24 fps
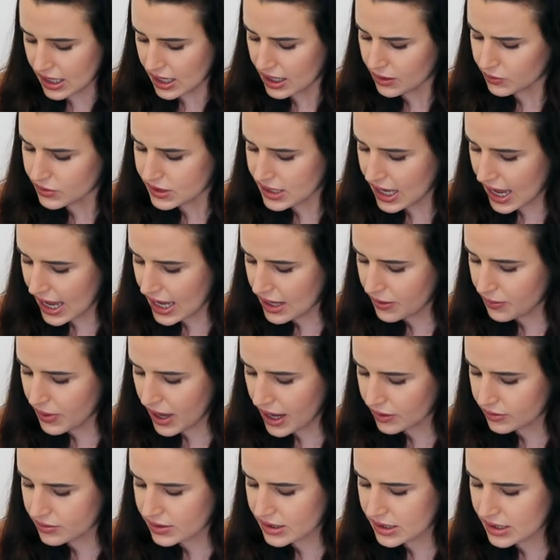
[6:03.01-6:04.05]
it was
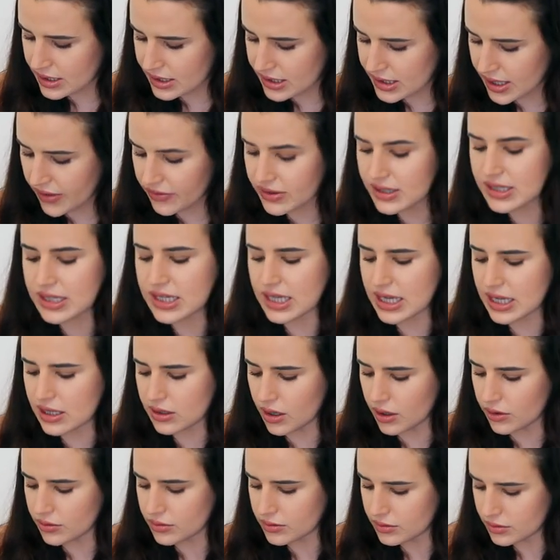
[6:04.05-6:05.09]

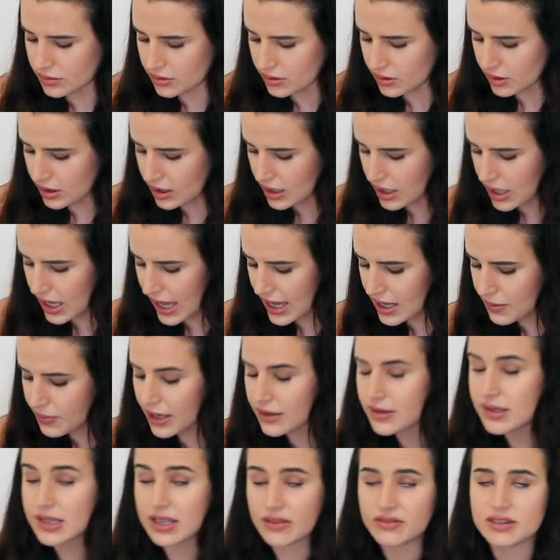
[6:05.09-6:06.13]

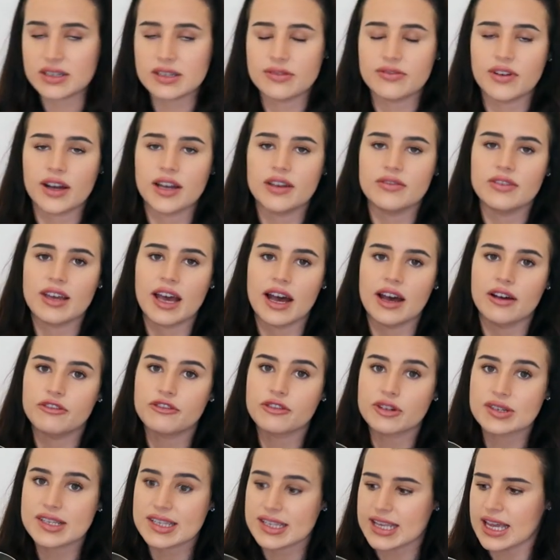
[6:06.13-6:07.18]
£8.75, yeah,
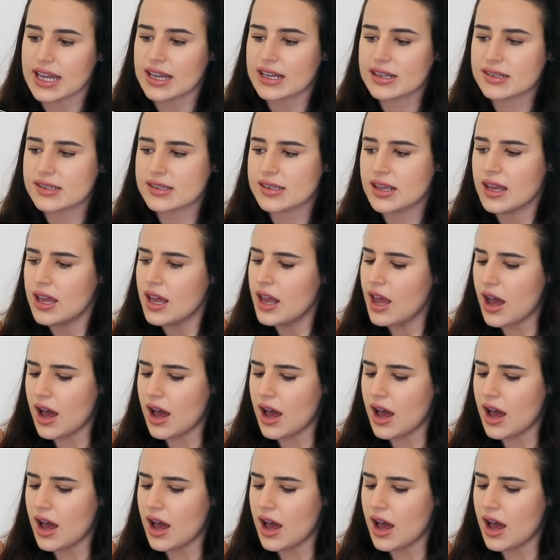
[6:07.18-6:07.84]
for 6.